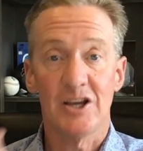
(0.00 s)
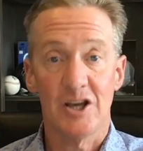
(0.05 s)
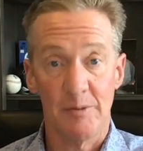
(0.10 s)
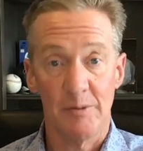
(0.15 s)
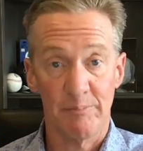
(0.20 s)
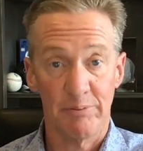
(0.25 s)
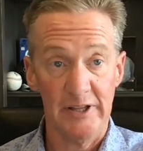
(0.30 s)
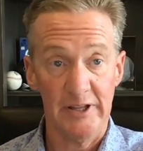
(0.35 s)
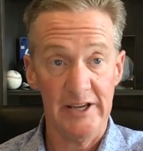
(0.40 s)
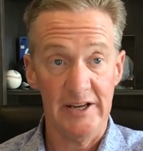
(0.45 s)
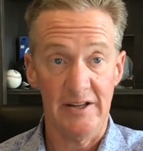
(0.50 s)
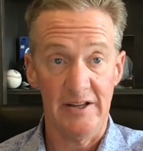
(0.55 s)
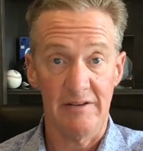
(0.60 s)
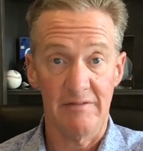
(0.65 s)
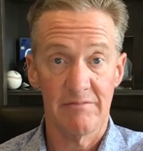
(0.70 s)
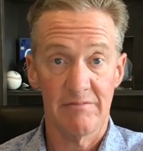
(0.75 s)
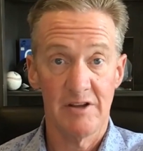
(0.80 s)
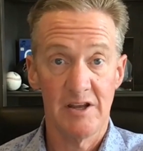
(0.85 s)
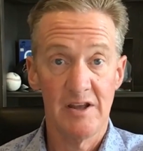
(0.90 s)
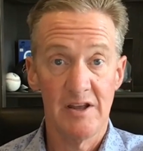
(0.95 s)

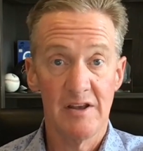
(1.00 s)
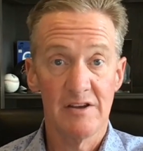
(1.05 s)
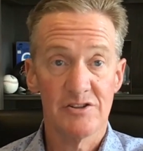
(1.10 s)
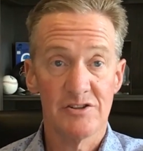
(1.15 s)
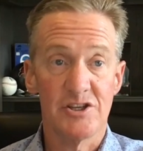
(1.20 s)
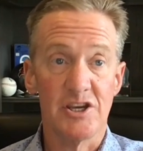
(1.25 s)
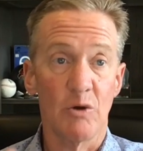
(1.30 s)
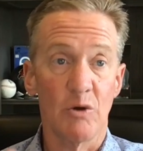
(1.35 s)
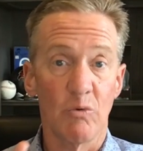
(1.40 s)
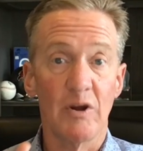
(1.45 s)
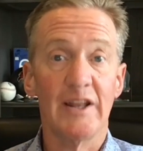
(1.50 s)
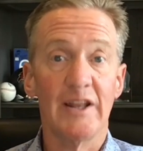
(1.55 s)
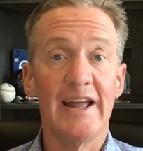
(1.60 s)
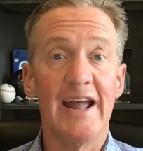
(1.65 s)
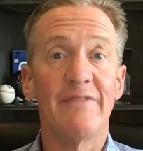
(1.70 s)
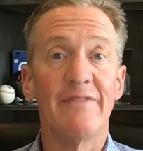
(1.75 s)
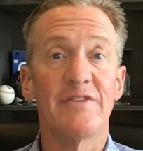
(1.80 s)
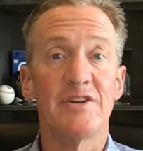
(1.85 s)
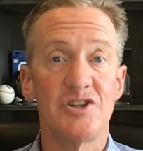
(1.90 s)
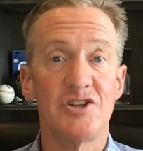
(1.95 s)
completed. So you
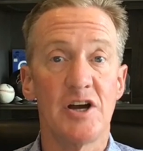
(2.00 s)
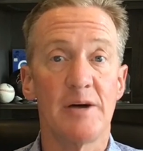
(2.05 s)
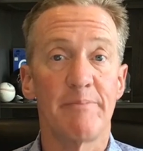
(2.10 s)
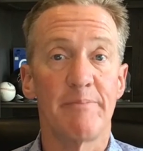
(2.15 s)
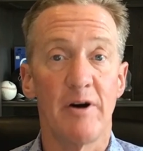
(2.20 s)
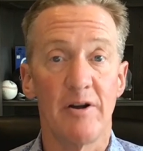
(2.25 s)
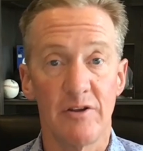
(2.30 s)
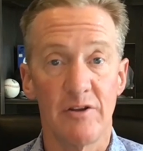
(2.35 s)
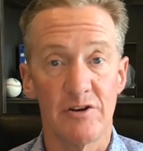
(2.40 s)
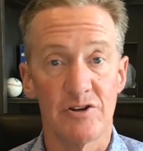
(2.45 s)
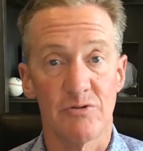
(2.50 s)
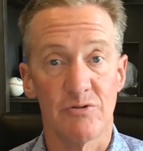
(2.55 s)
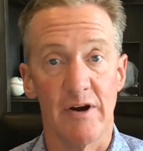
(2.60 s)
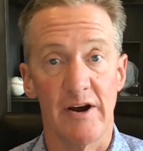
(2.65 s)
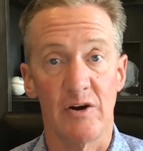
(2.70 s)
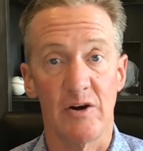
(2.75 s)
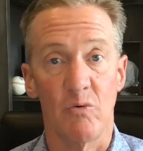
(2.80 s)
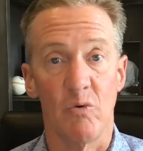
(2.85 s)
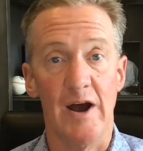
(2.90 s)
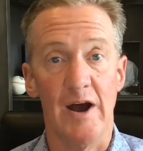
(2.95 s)
really have to jump on those
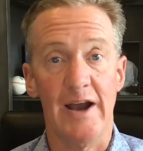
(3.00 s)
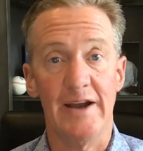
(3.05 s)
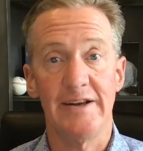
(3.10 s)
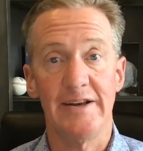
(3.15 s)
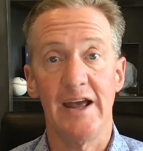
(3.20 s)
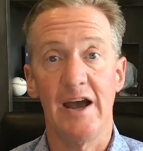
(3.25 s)
right away.